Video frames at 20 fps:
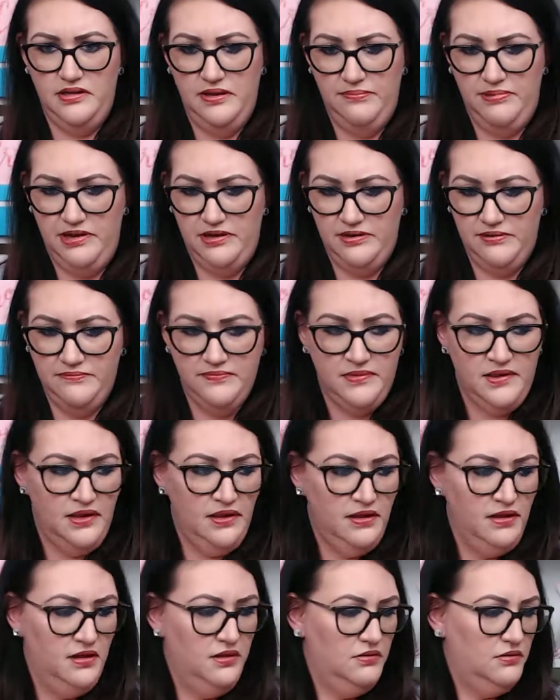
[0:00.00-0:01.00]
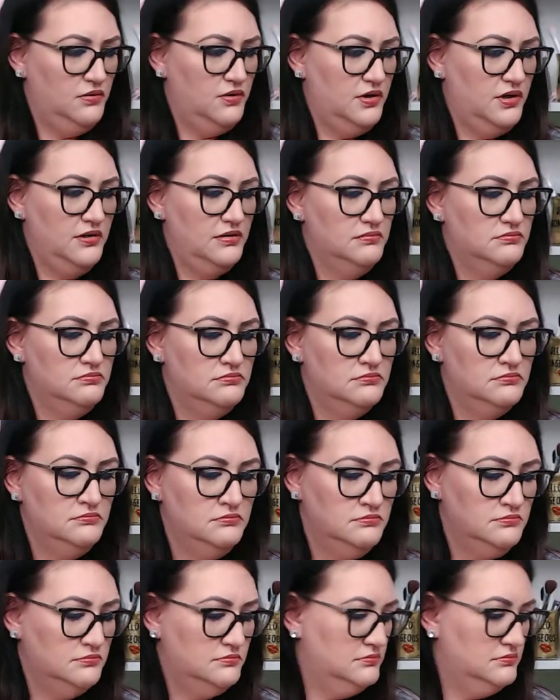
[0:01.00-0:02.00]
big.
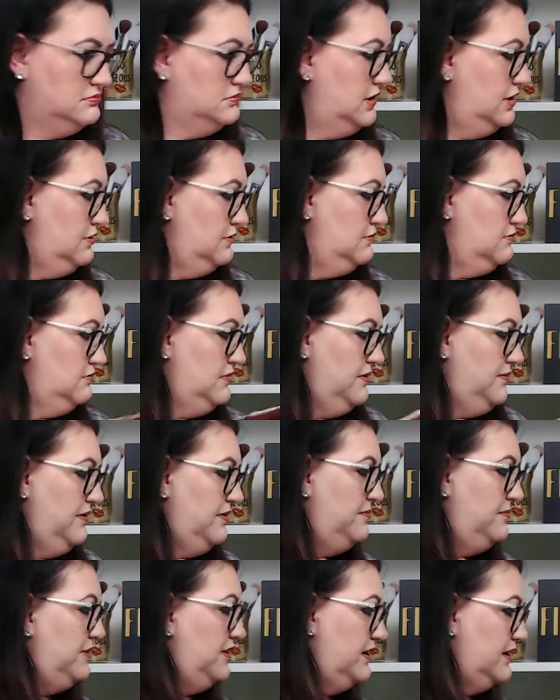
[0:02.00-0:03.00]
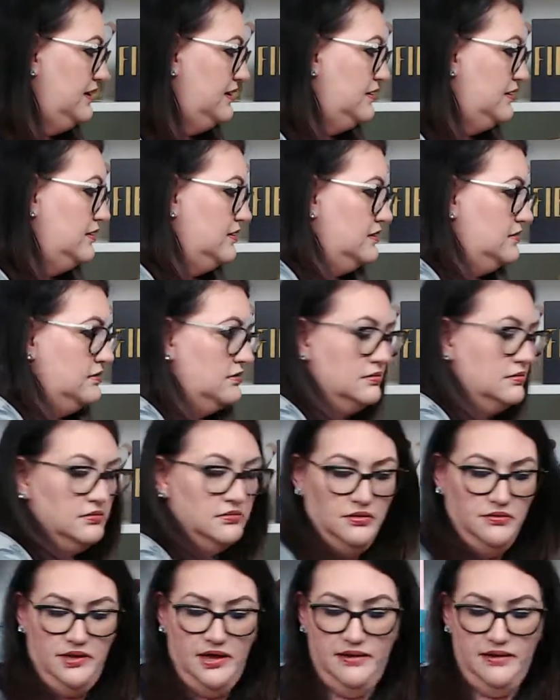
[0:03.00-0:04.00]
I'll put it here.
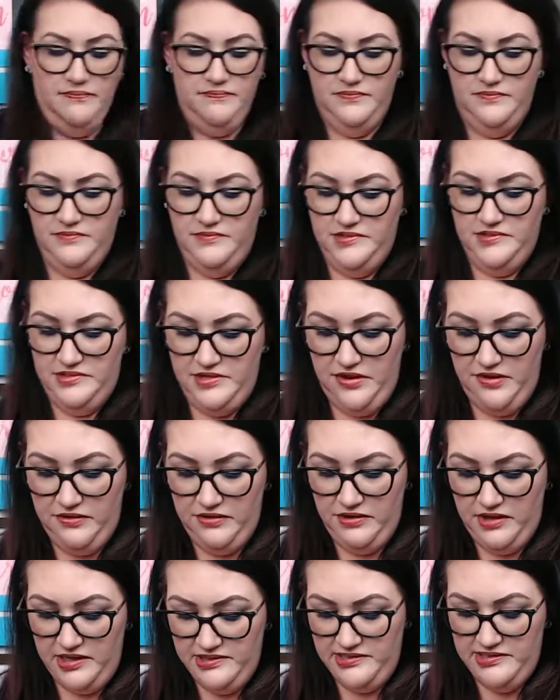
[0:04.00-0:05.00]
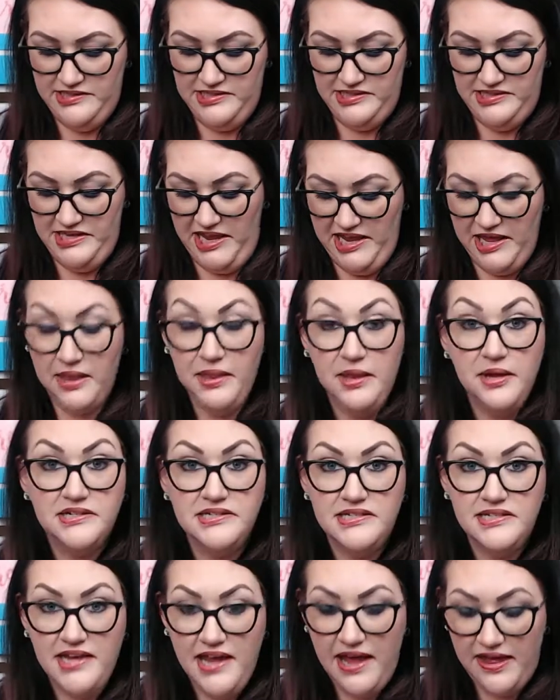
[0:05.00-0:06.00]
Okay, so let's take a look
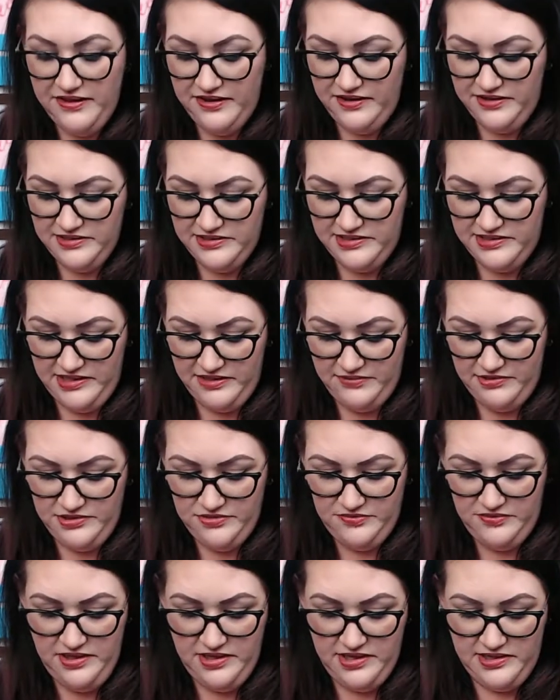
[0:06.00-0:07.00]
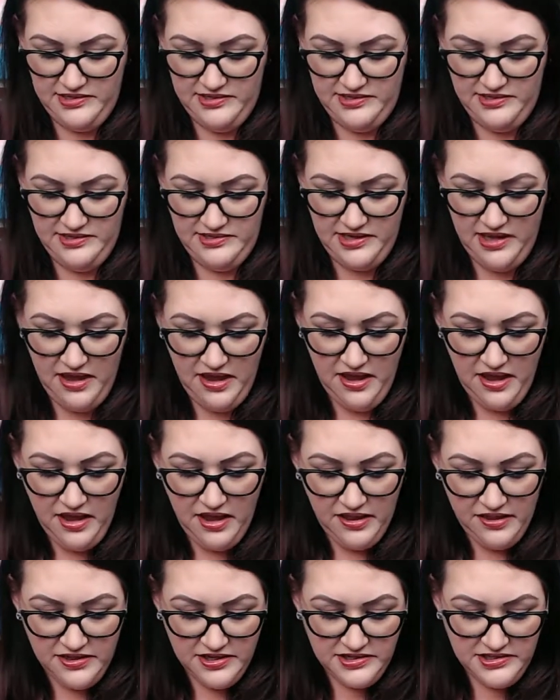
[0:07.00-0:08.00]
together and see which one this is.
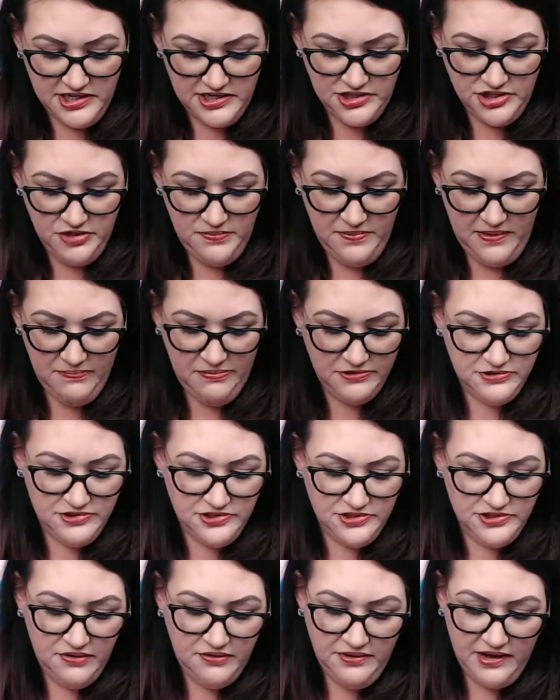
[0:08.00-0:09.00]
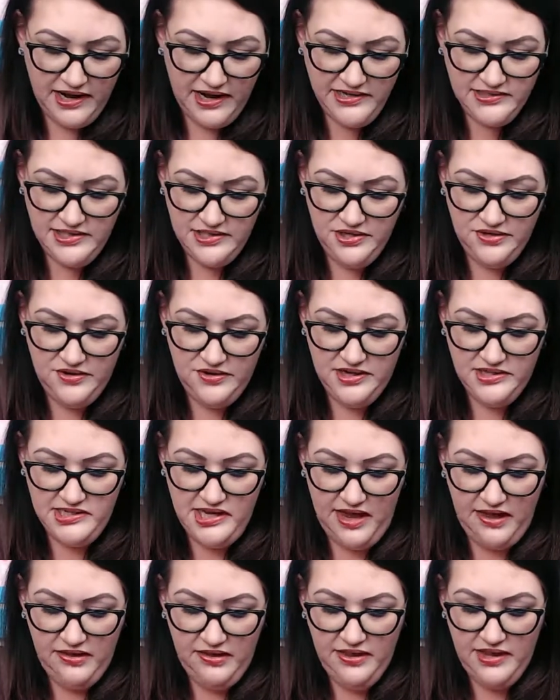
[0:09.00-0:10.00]
The tissue paper is so nice, and you can
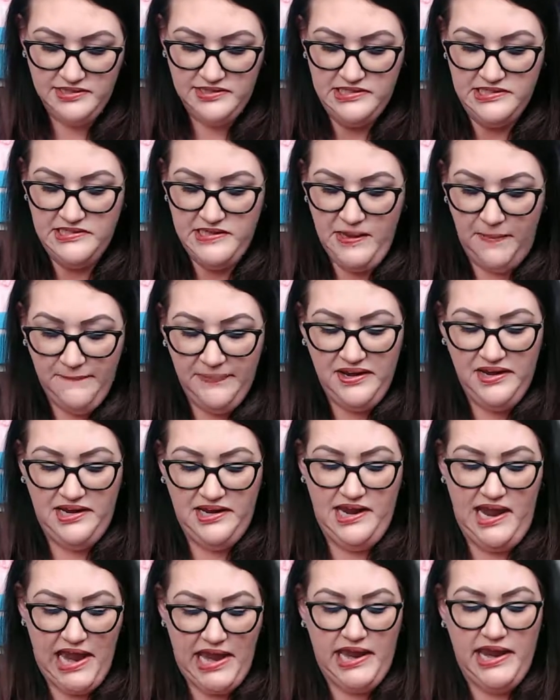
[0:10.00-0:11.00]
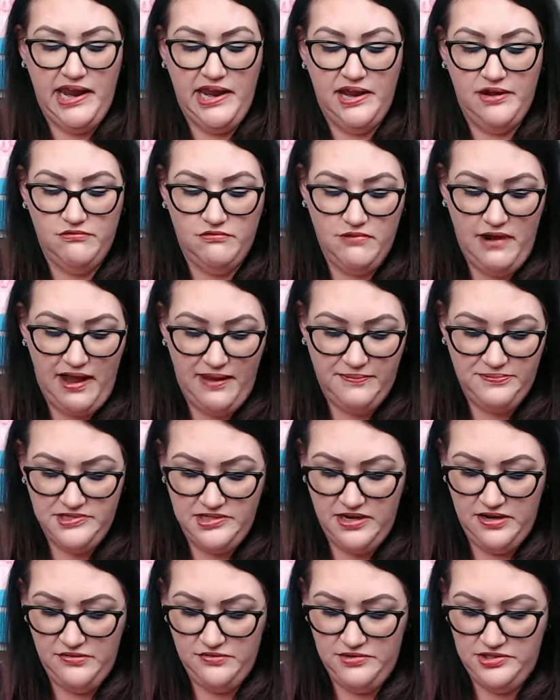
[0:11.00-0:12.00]
tell that somebody hand wrapped
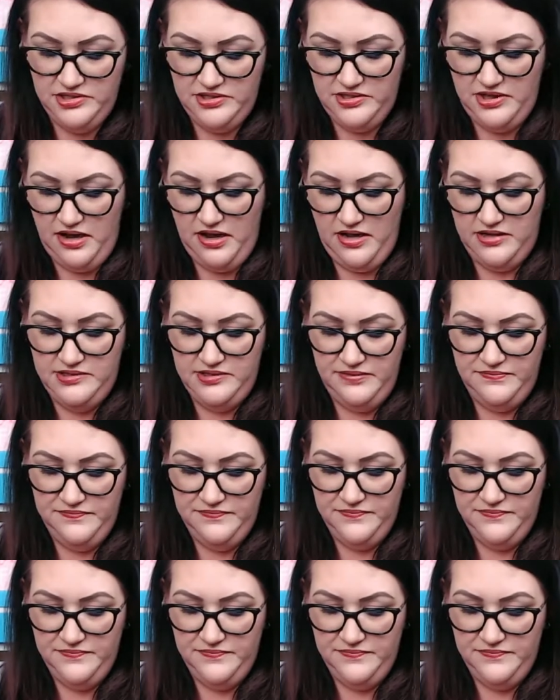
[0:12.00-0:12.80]
it, which is awesome.